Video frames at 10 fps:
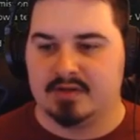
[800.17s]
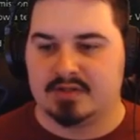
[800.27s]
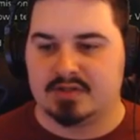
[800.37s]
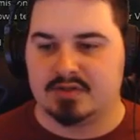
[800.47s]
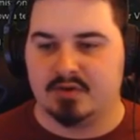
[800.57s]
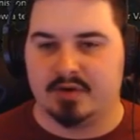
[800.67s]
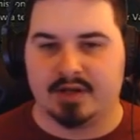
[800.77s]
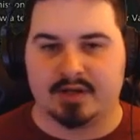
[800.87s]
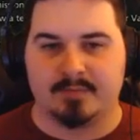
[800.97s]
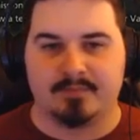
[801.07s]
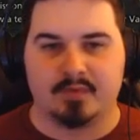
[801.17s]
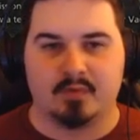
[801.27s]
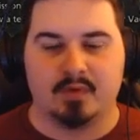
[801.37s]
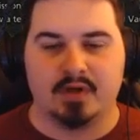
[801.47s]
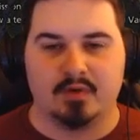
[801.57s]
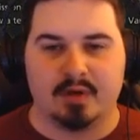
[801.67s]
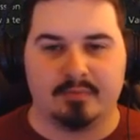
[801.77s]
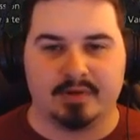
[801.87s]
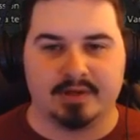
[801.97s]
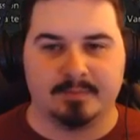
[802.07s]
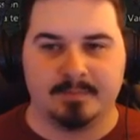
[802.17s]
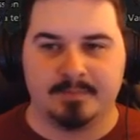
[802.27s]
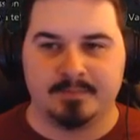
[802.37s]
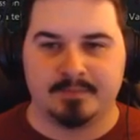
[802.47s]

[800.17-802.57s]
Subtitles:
Surdek. Where are you at, bud?